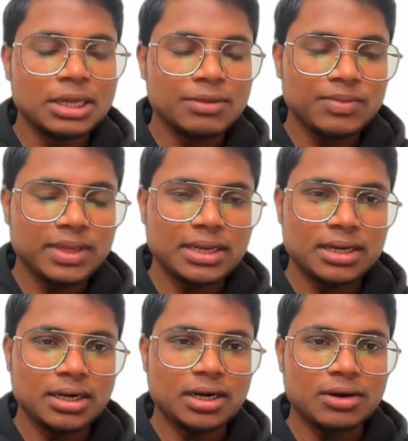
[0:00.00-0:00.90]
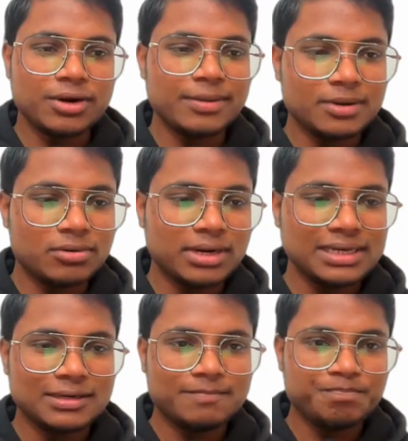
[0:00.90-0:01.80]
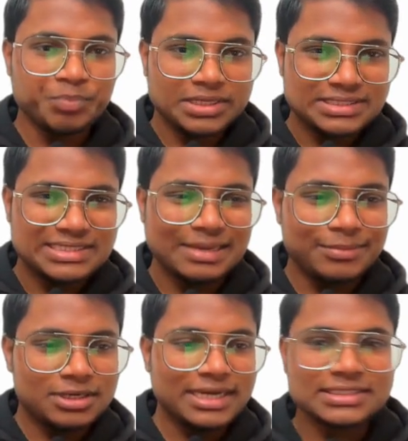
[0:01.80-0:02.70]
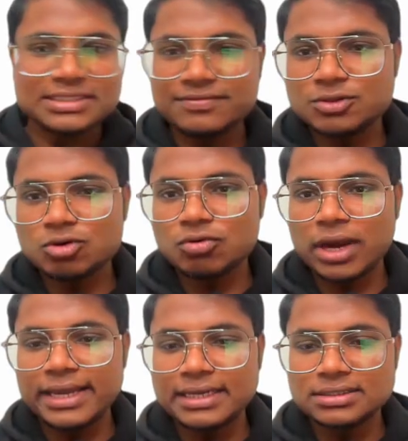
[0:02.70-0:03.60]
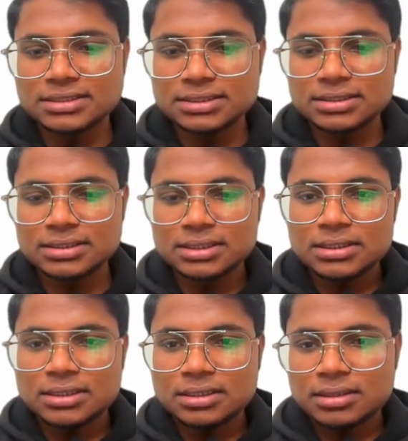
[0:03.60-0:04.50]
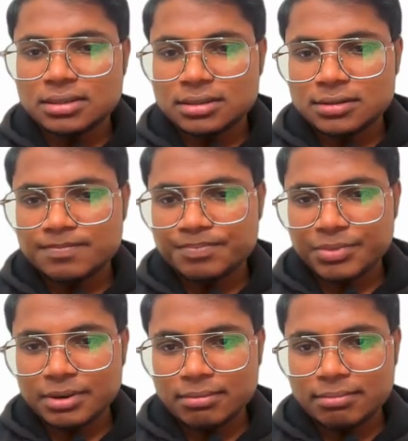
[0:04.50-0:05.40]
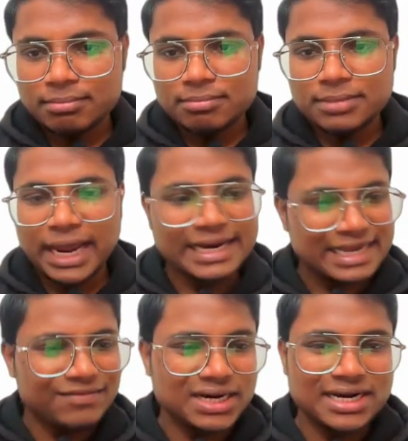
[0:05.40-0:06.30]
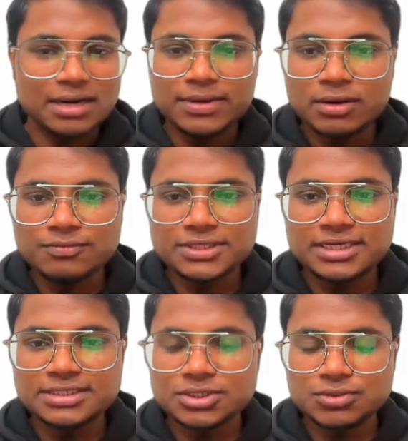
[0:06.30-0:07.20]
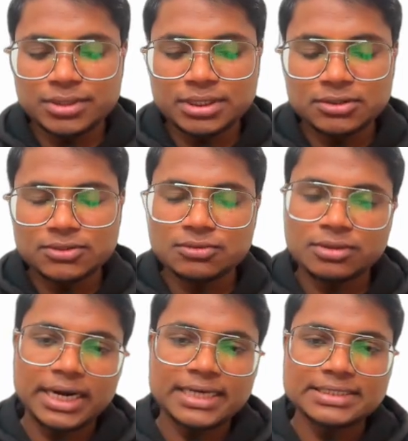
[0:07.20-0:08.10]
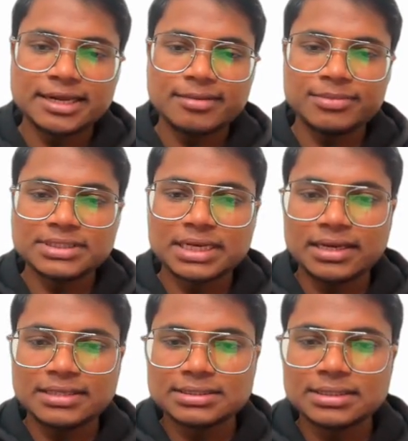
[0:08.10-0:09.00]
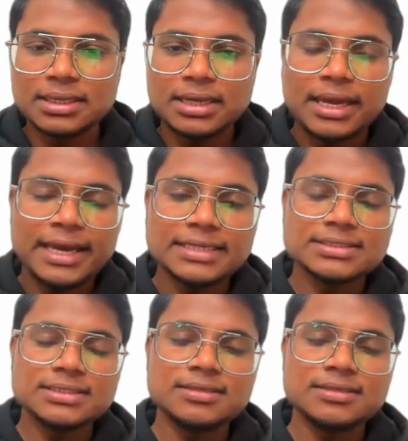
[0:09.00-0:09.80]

we are not able to like see them in a nested way. So I can just uh, give a little bit of CSS to it. So let's name this class as